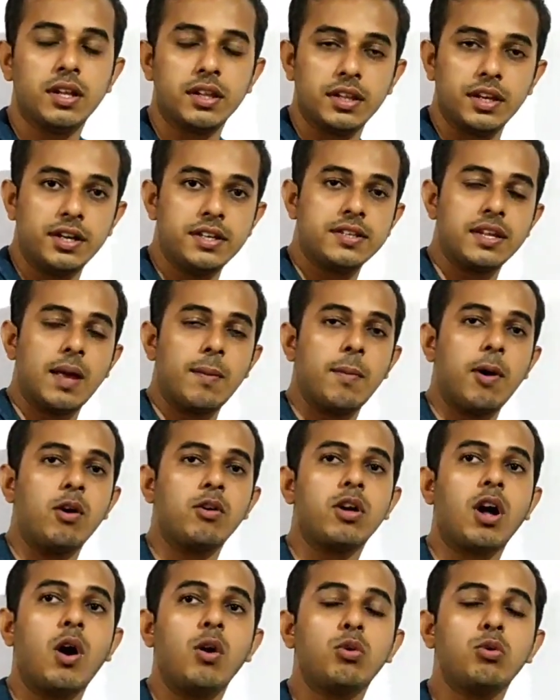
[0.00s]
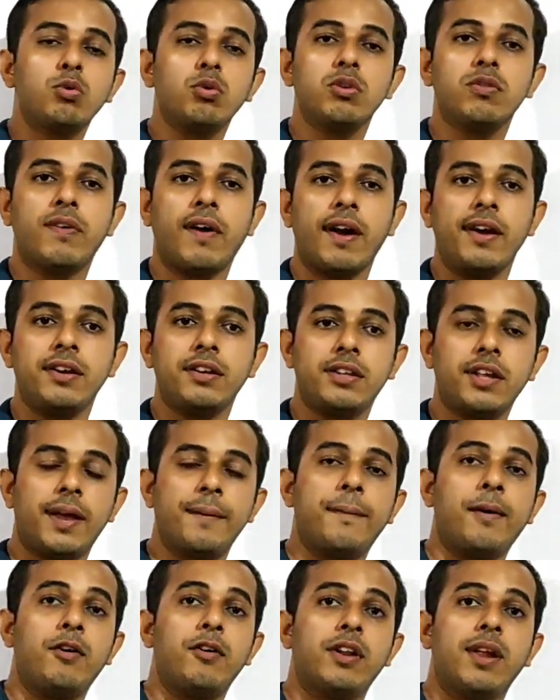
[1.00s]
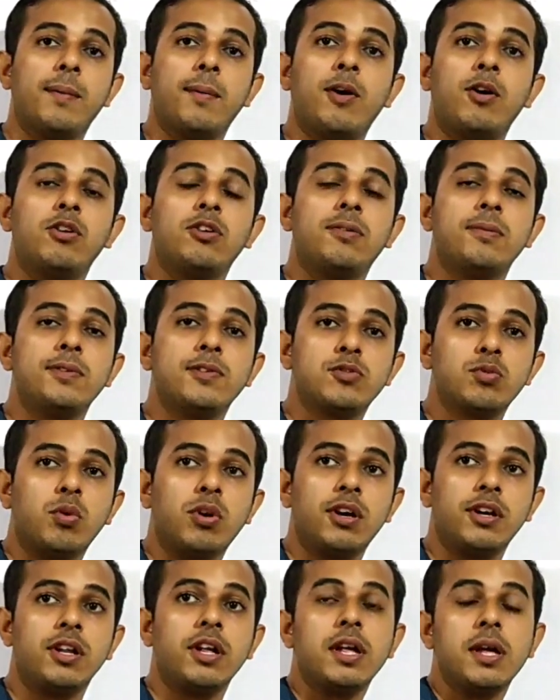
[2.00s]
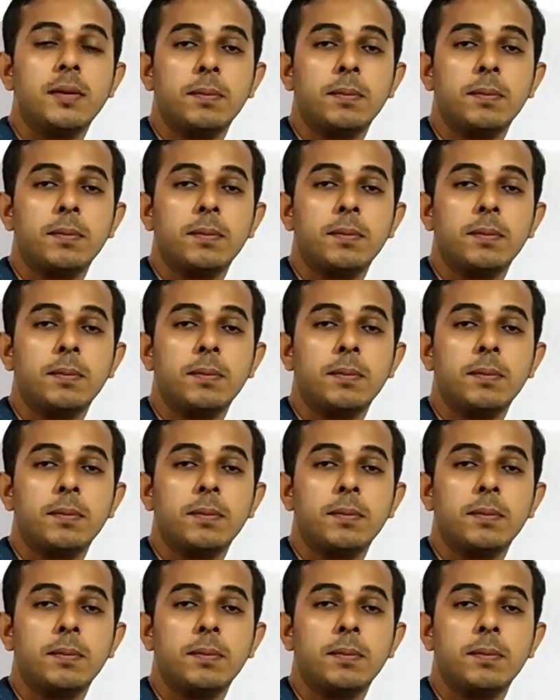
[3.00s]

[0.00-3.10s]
That is amount. How do we find the amount? Amount means what?